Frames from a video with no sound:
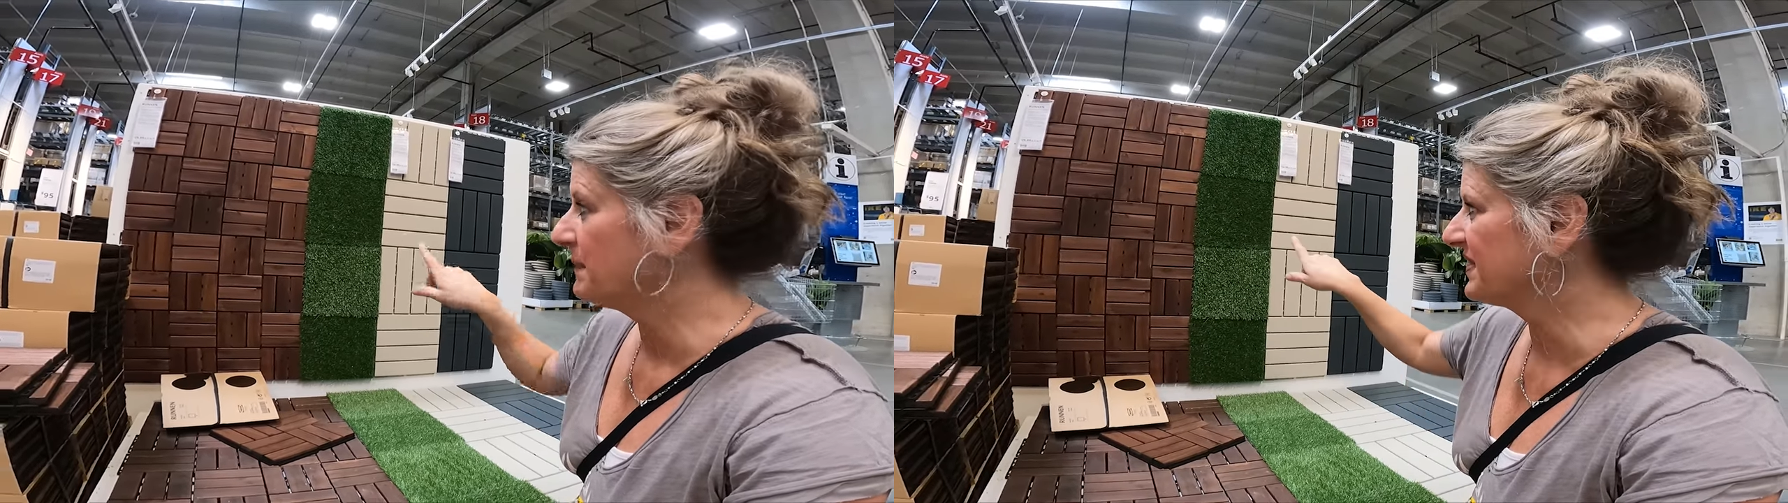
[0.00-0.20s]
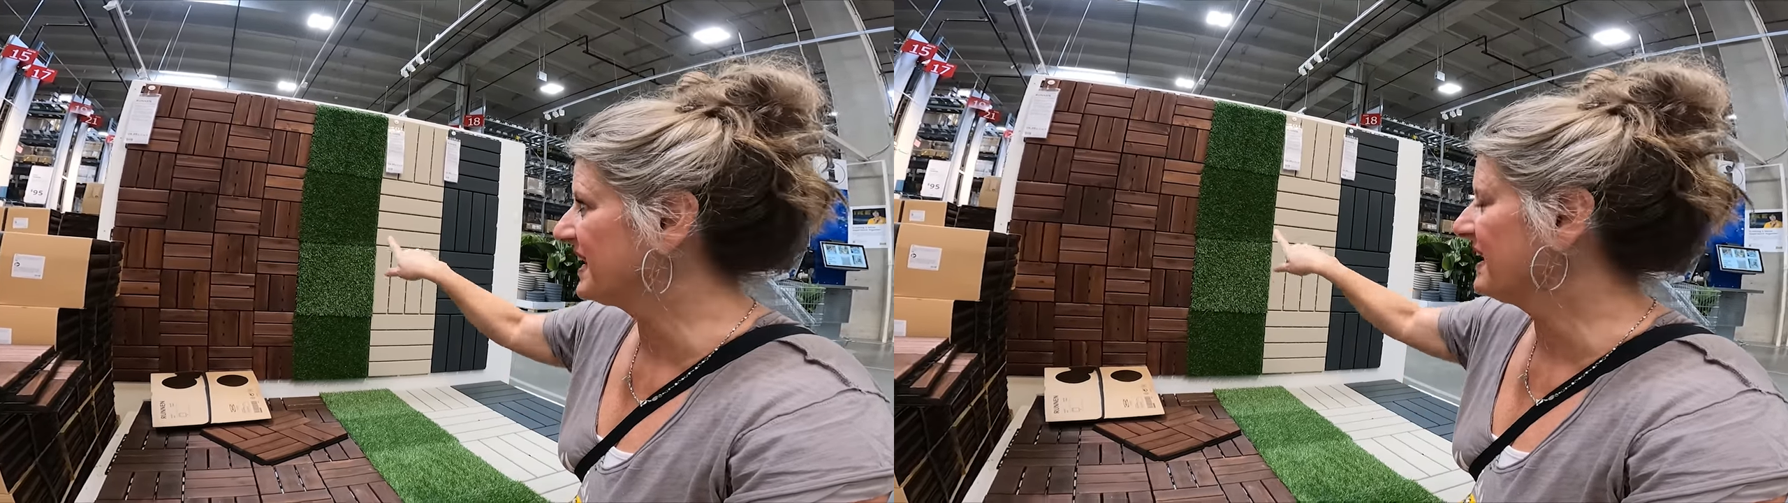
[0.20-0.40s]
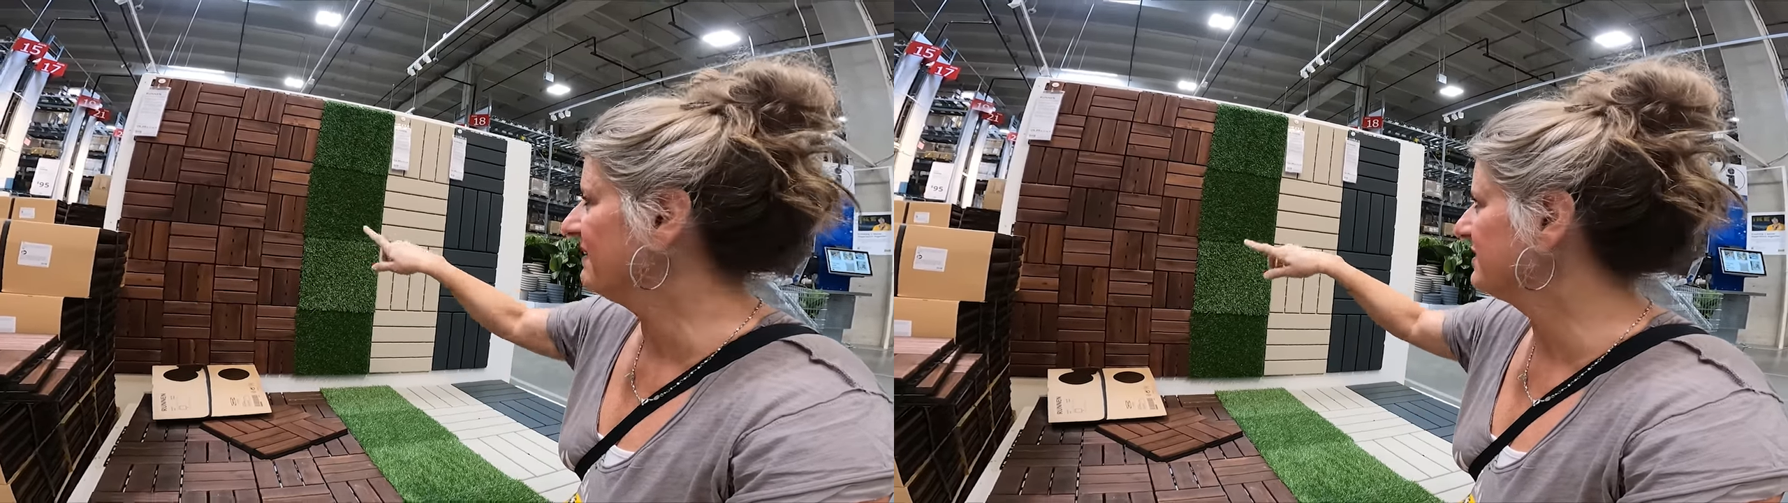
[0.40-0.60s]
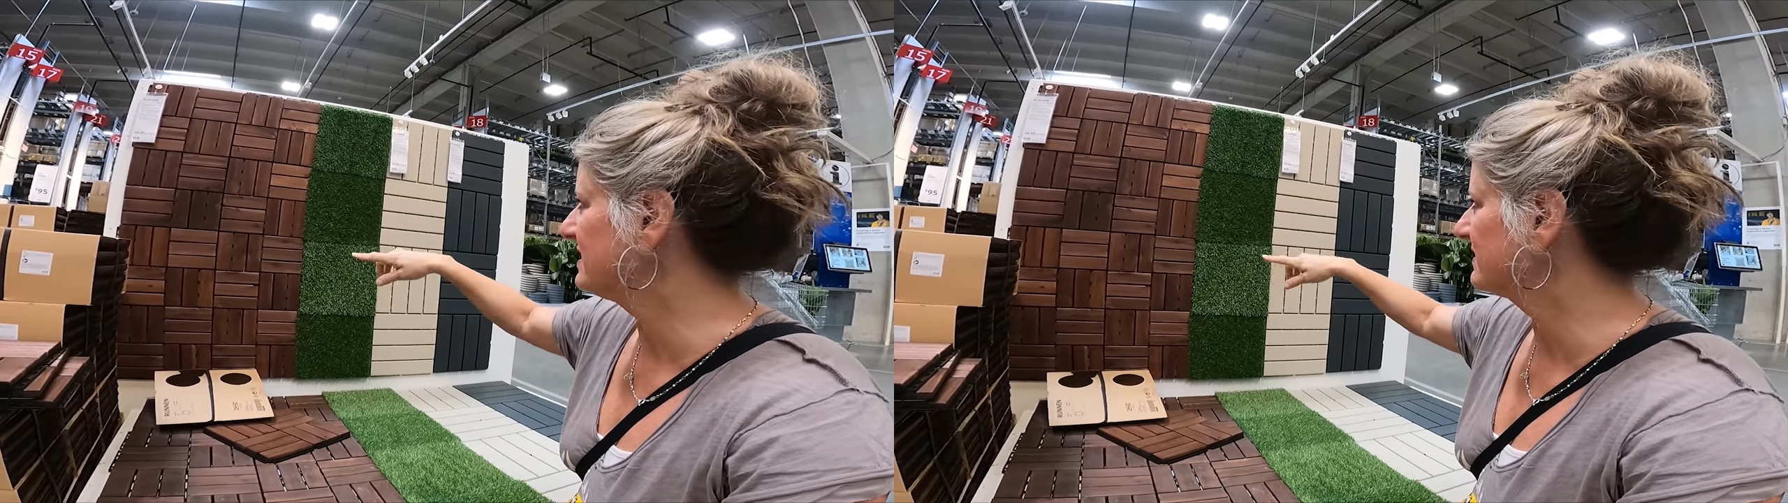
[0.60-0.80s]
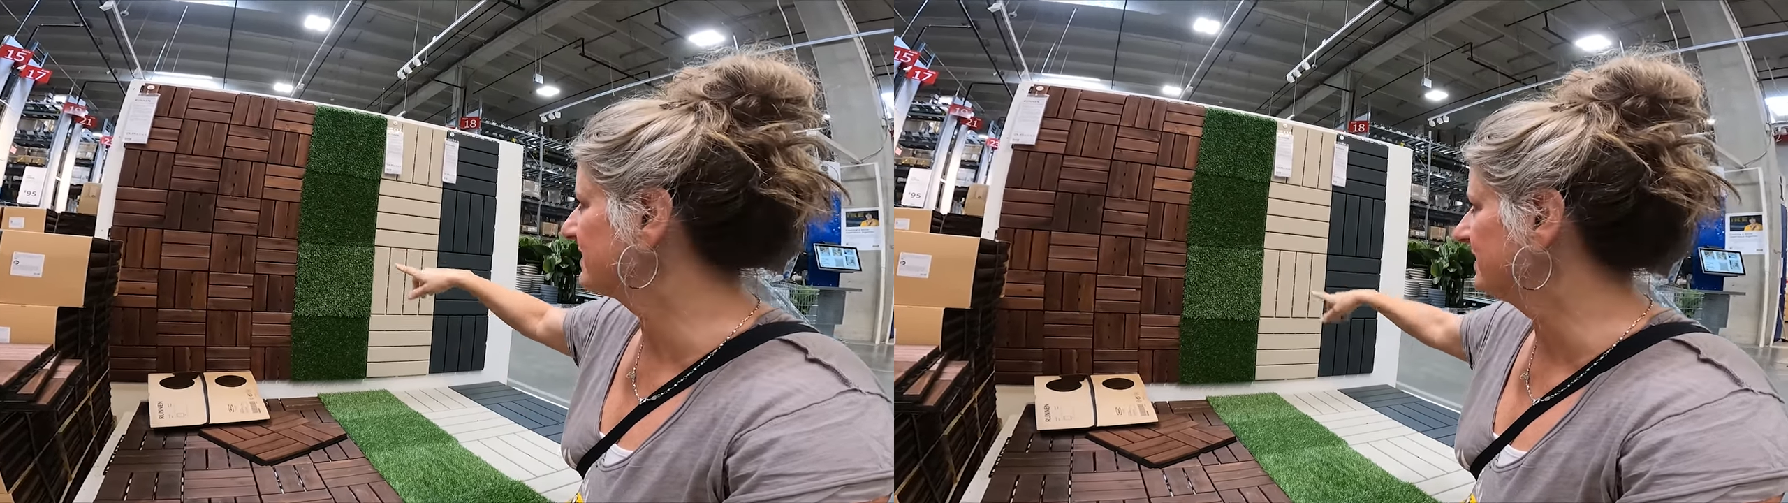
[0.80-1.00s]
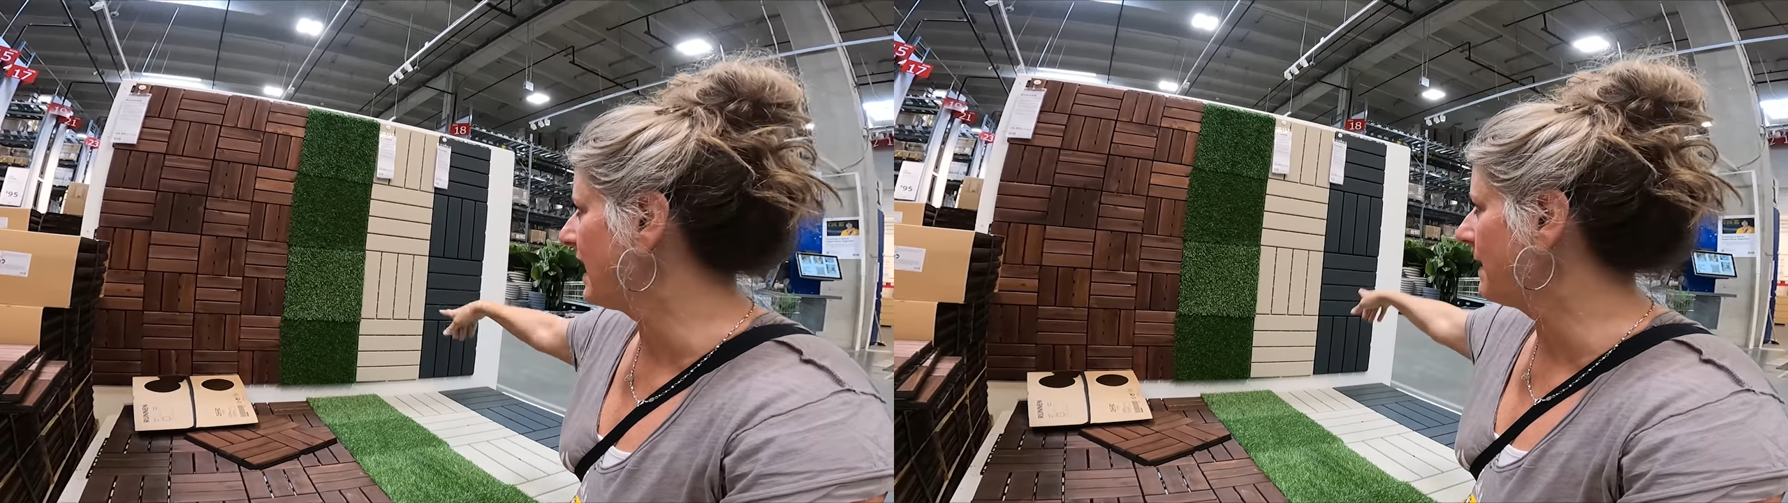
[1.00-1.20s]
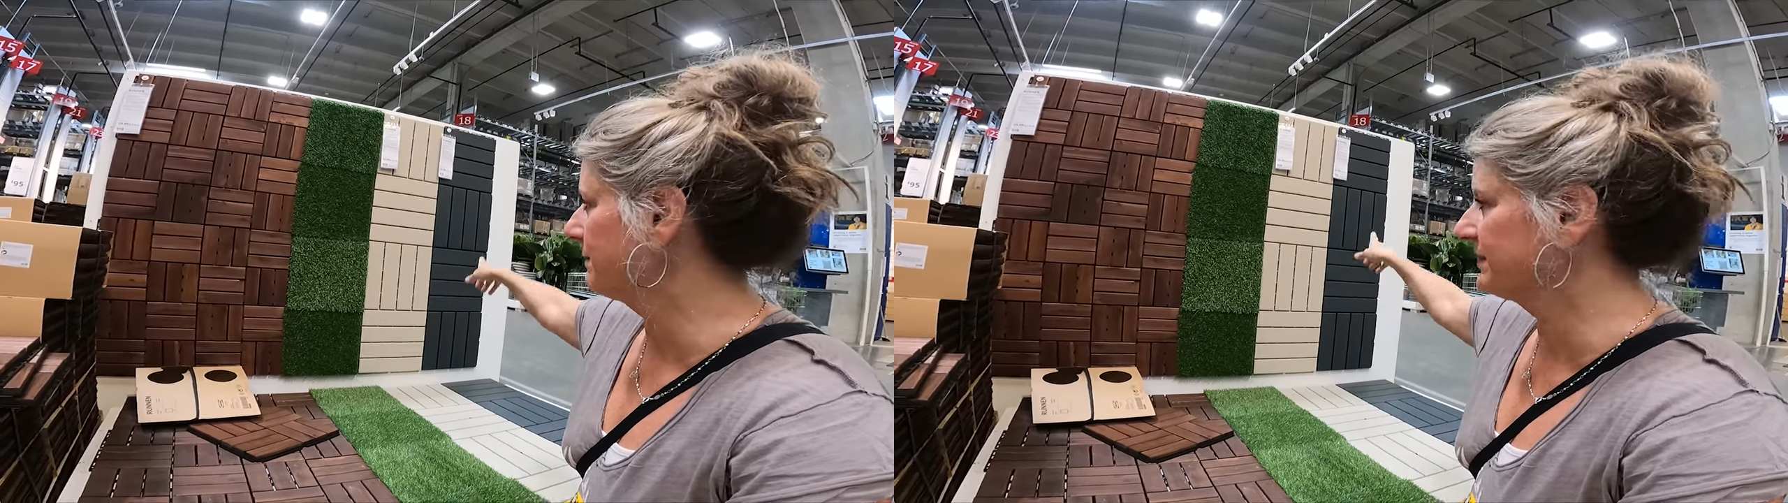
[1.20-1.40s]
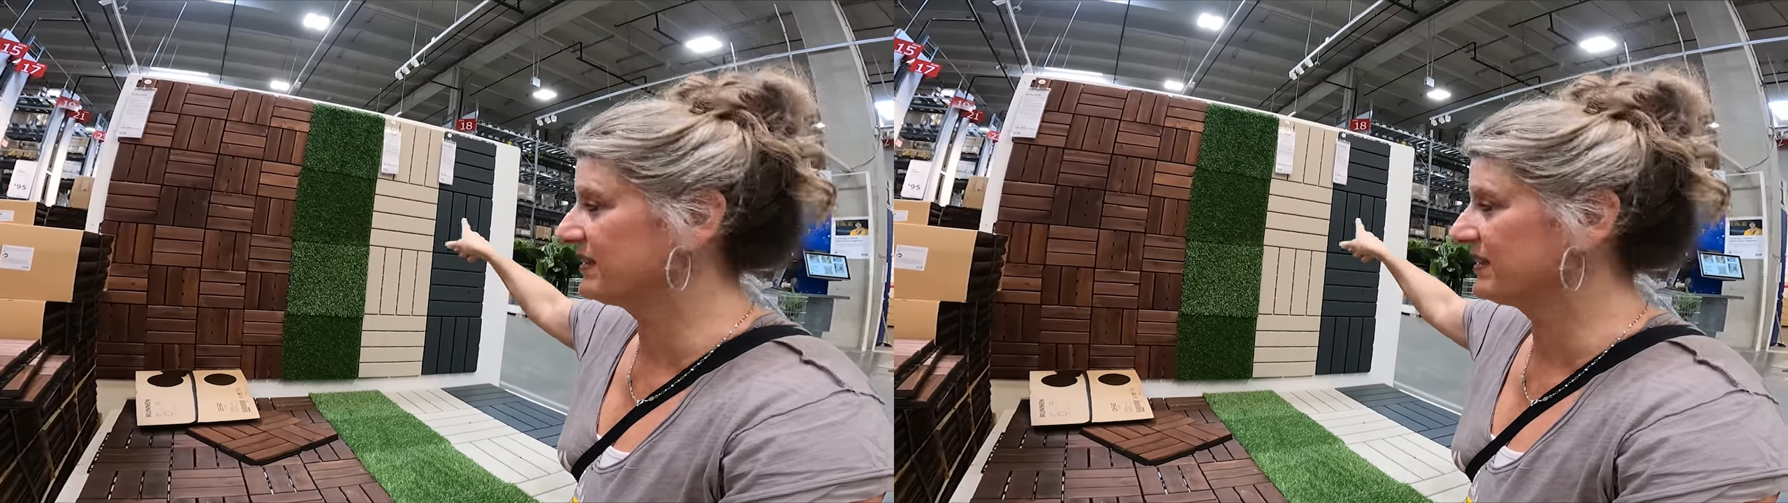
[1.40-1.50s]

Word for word: But they have these snap